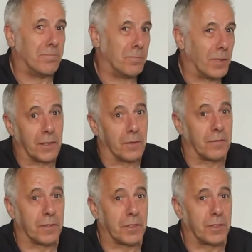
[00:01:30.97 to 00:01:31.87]
I don't know if
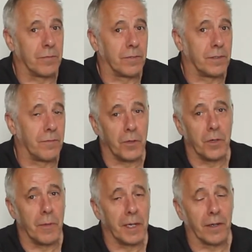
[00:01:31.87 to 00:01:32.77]
it's true of the few
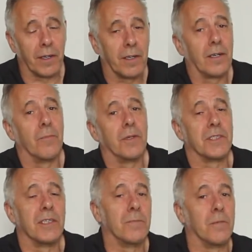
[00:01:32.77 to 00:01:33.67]
remaining record companies
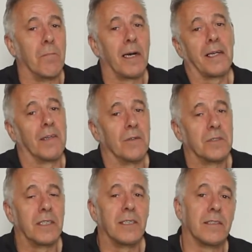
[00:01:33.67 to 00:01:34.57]
now, but back in those
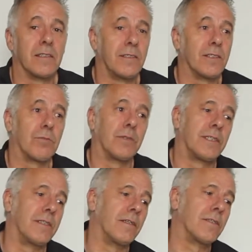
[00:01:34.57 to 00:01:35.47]
days, they just
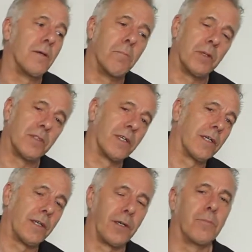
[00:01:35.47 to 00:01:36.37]
wanted the simplest thing they
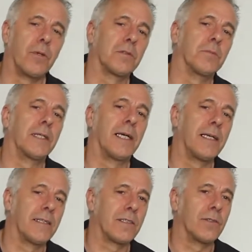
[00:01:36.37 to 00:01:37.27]
could possibly get.
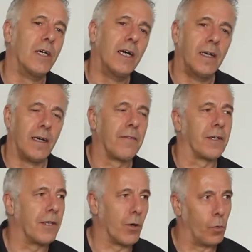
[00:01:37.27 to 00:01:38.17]
So I think they
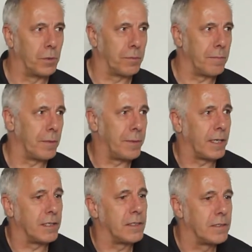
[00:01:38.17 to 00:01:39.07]
hoped we maybe
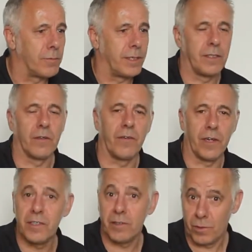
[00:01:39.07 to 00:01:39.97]
had 20 or
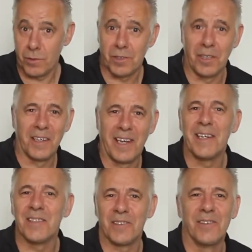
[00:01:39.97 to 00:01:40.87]
30 of those kind of
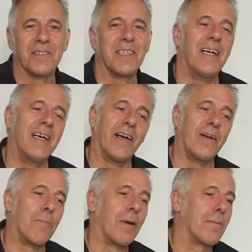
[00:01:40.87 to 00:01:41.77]
songs in our
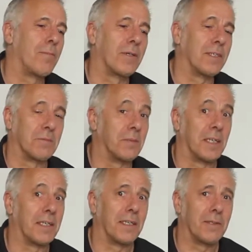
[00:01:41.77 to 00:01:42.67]
back pockets. We
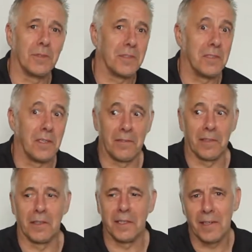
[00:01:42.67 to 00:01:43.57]
didn't. It was nothing
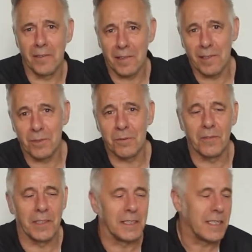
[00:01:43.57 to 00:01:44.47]
like anything else we ever did.